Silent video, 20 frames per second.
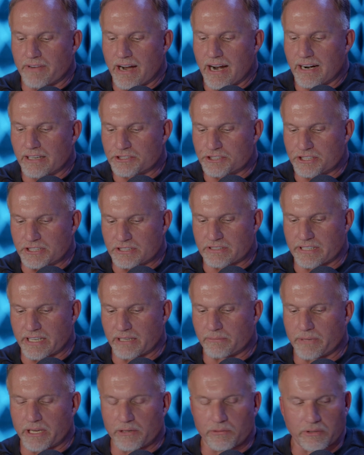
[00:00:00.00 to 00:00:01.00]
virus. She's
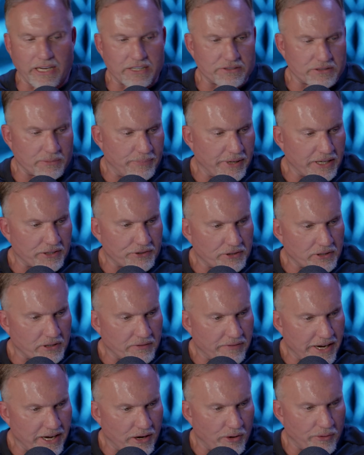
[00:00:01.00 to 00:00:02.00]
seen me when I was the picture
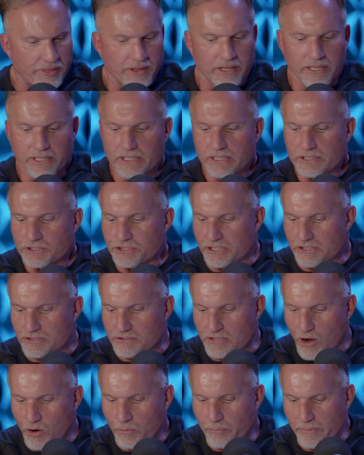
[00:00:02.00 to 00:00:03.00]
of help. She
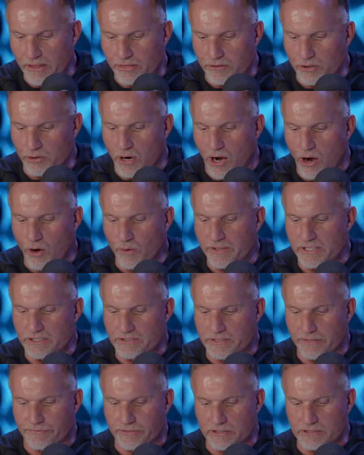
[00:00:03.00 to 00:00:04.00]
saw me through all these
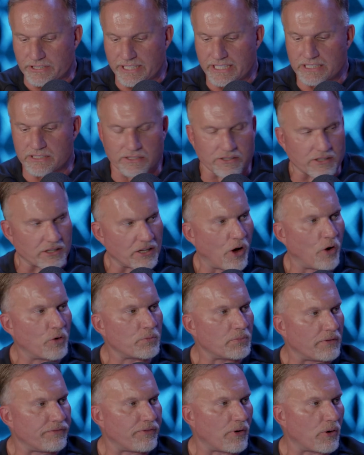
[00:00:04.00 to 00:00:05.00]
different seasons
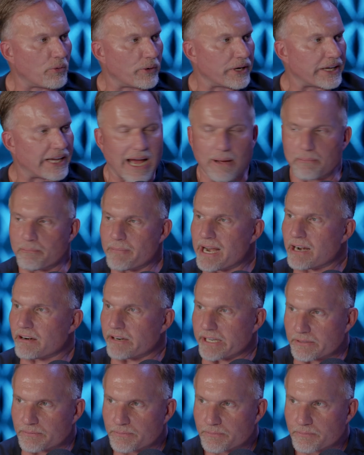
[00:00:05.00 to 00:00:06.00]
long before we got
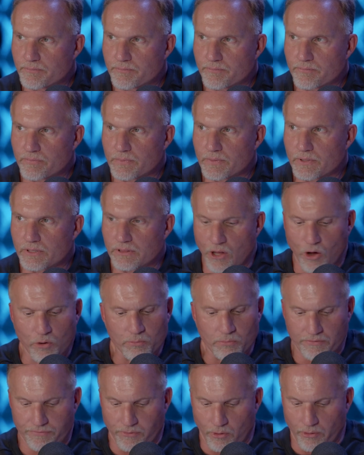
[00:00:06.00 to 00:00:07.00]
married,
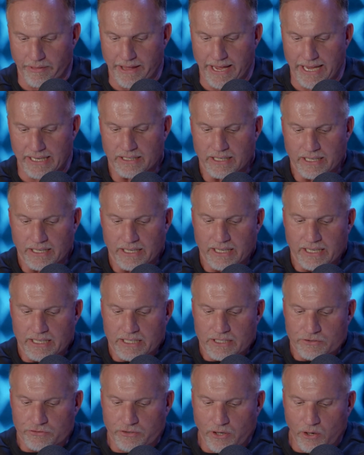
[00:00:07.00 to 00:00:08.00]
long before that.
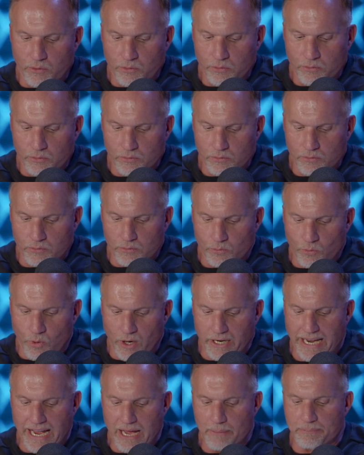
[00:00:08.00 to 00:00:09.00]
So
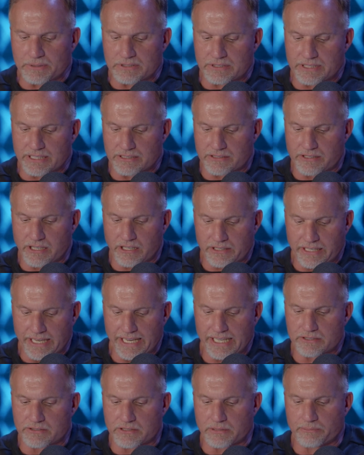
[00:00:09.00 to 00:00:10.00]
what happens is there
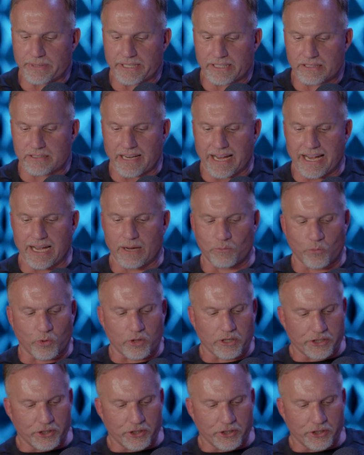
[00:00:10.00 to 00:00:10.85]
needs to be a time where